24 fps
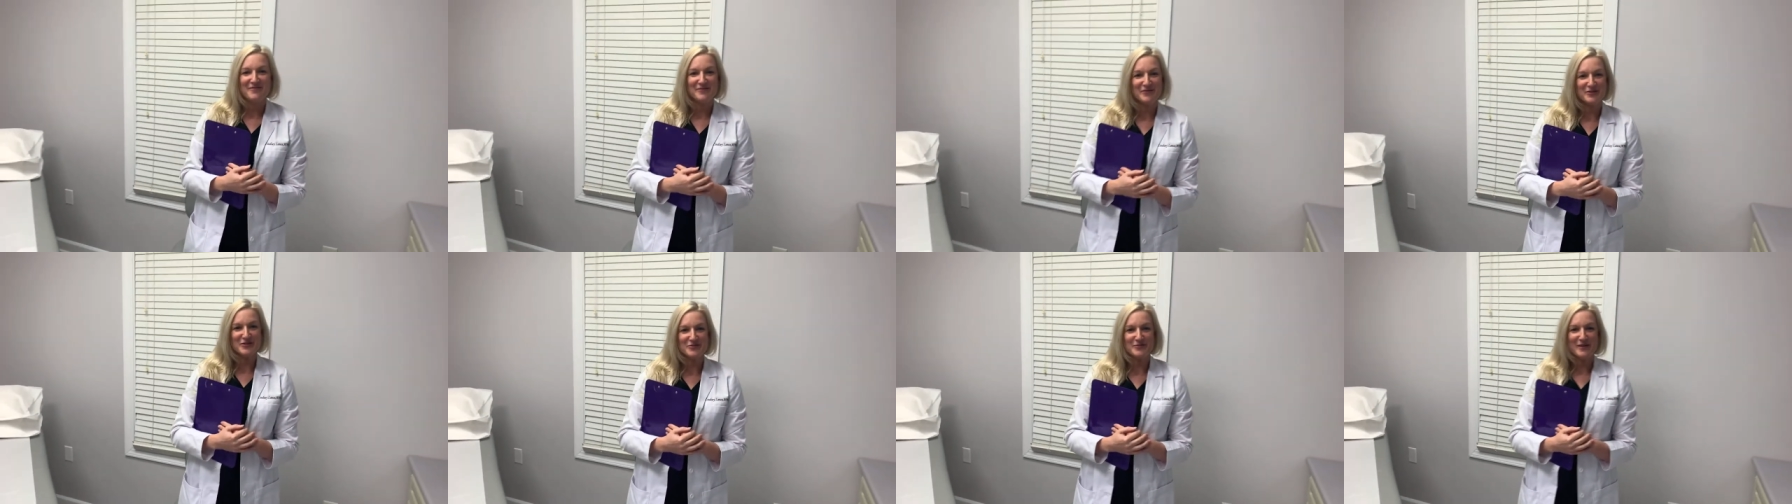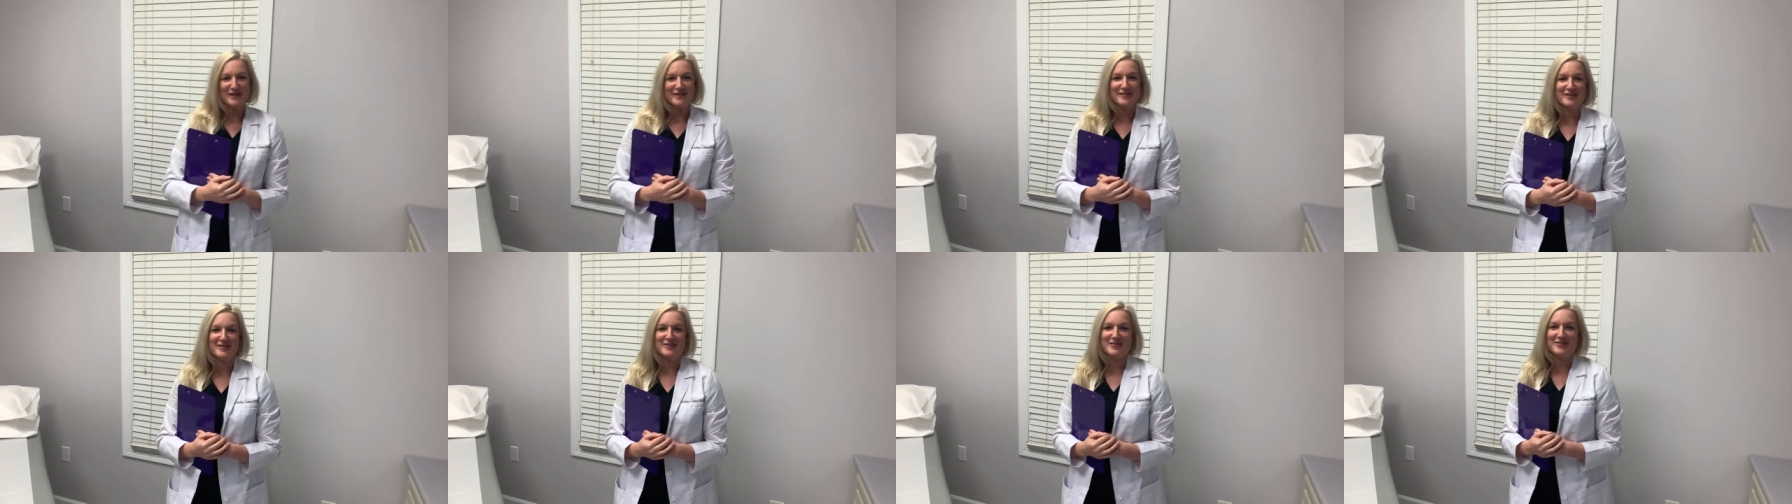nurse
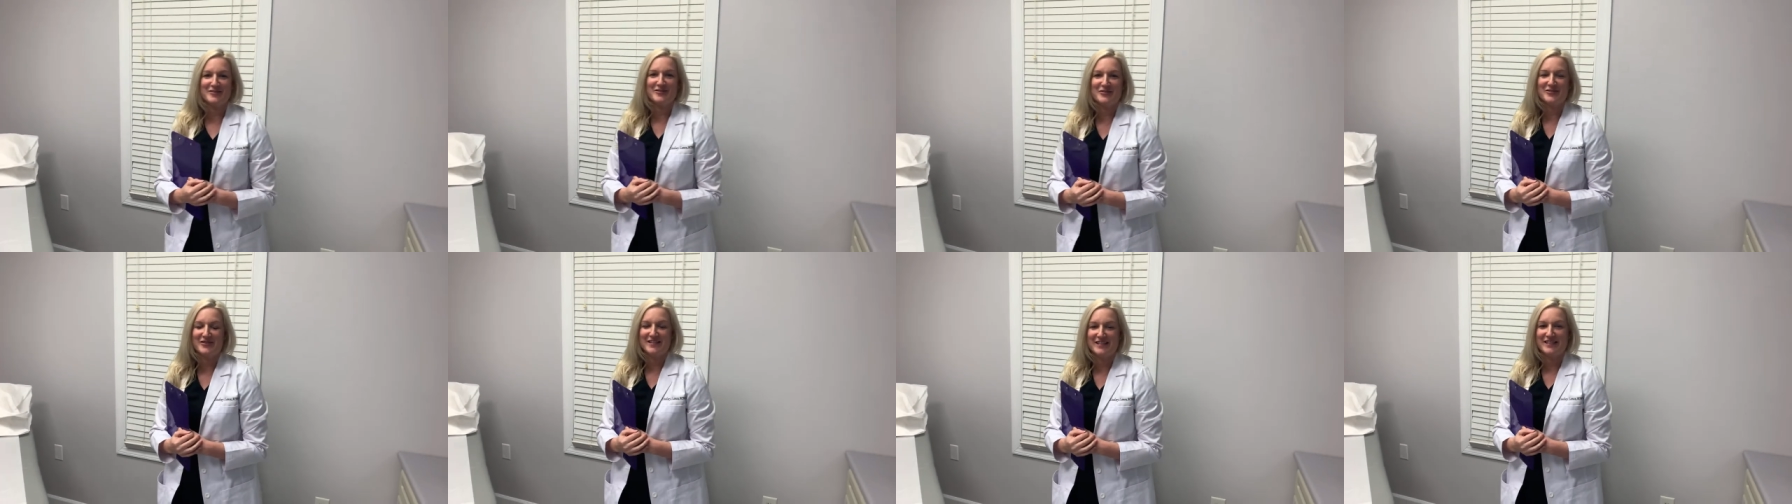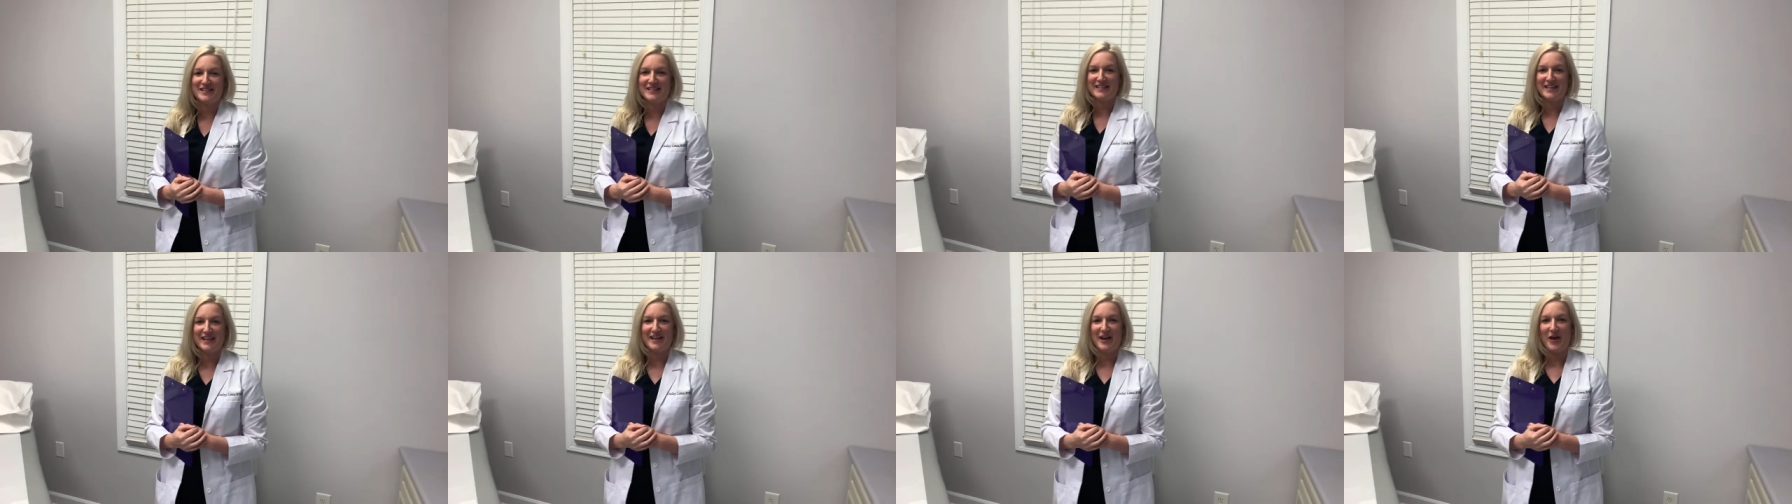practitioner
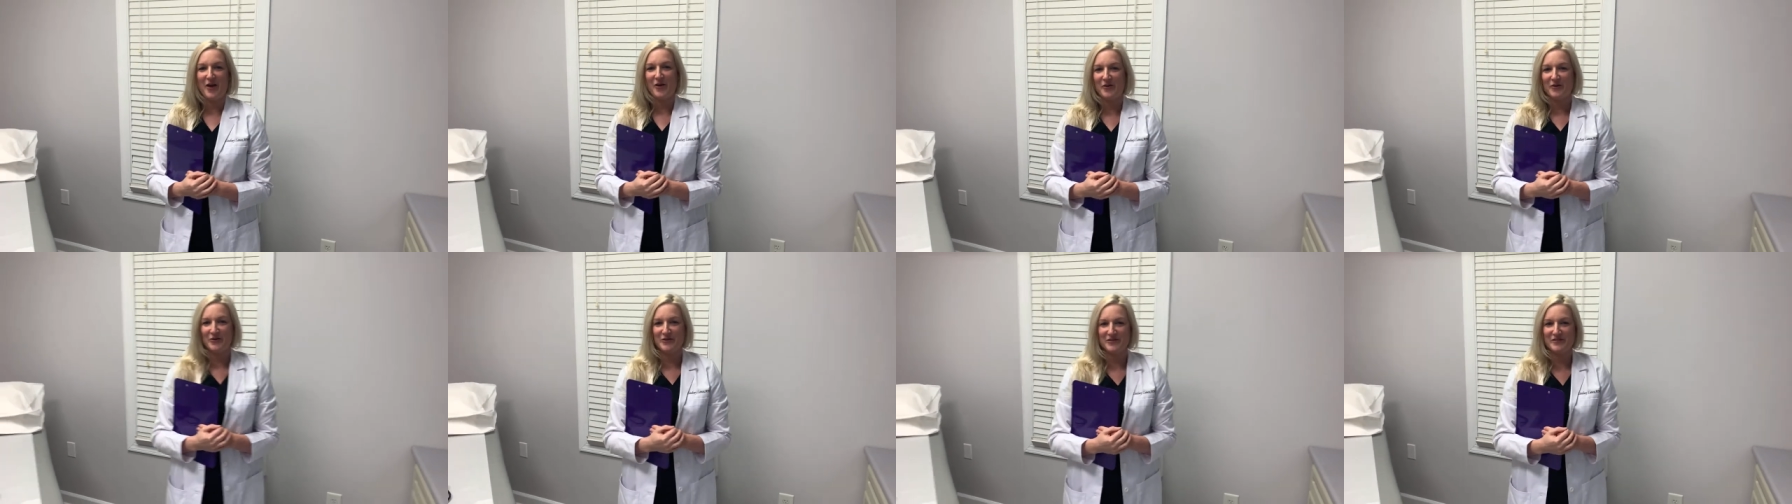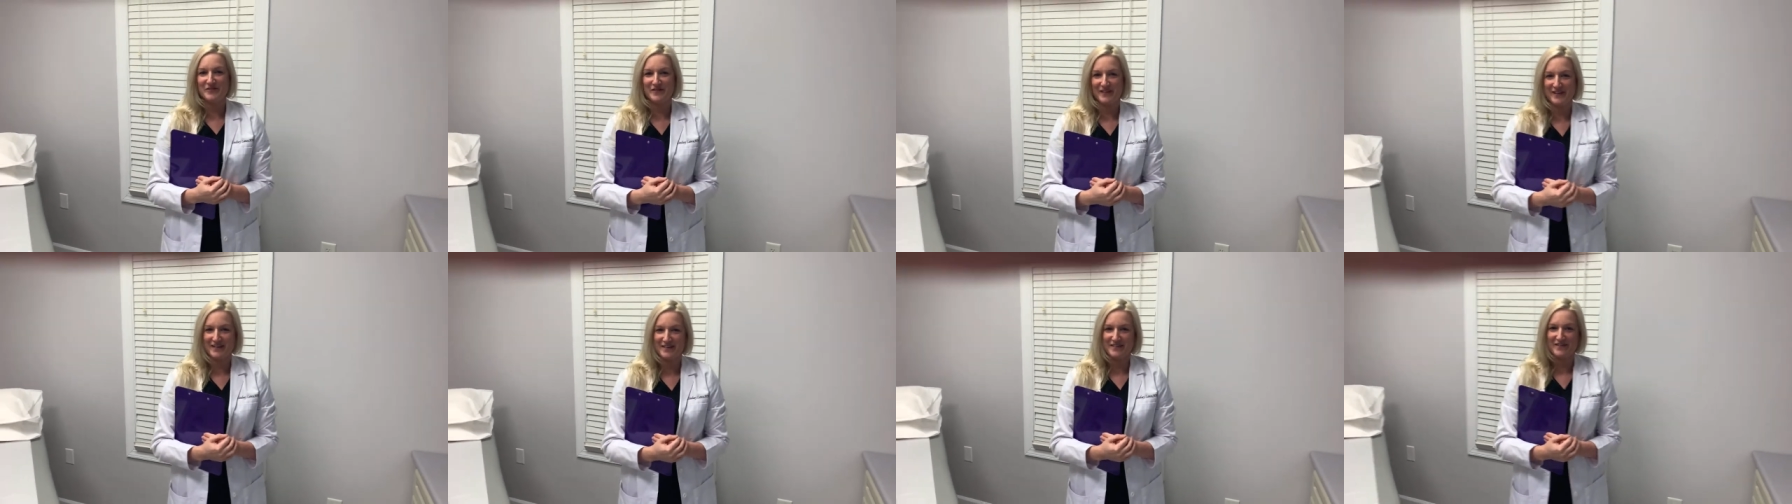Lindsay and owner of
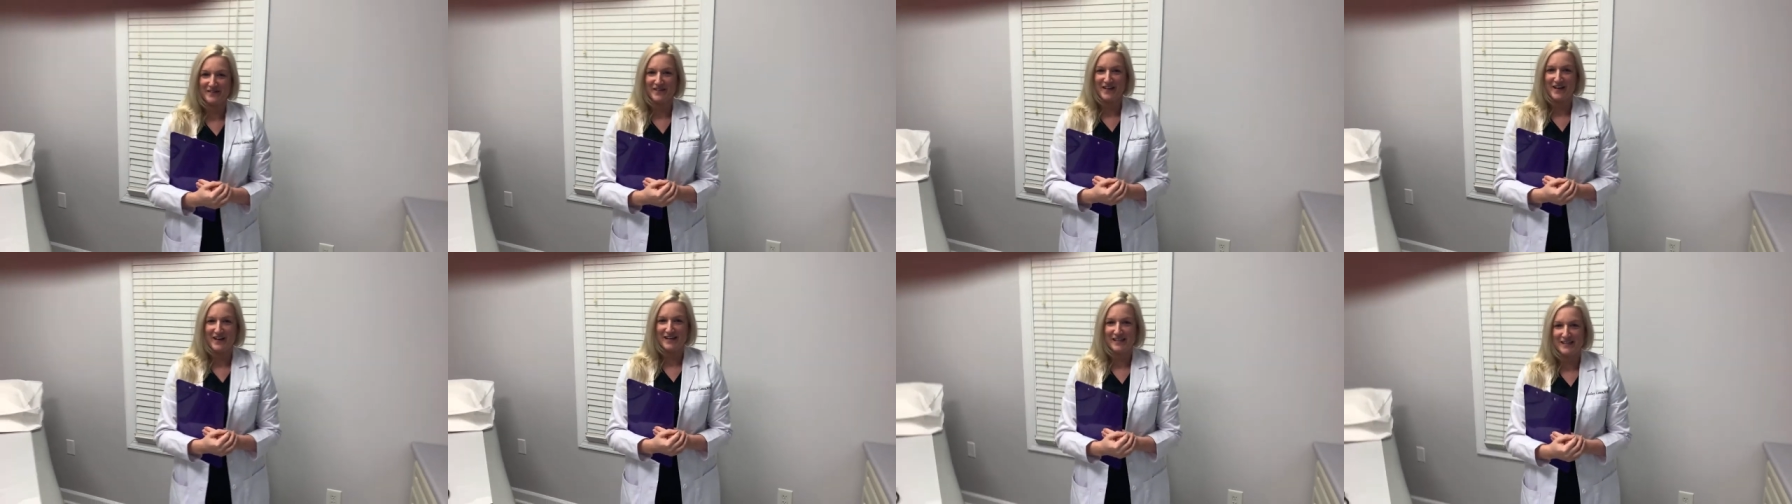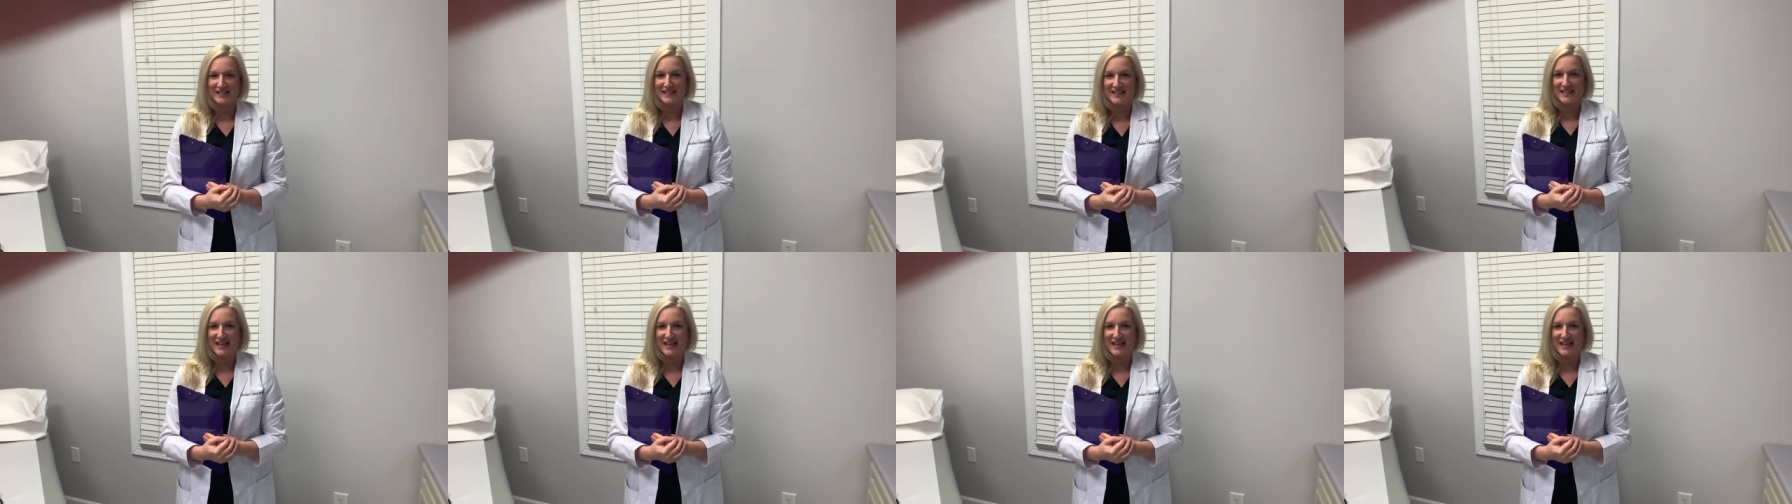Venaflux,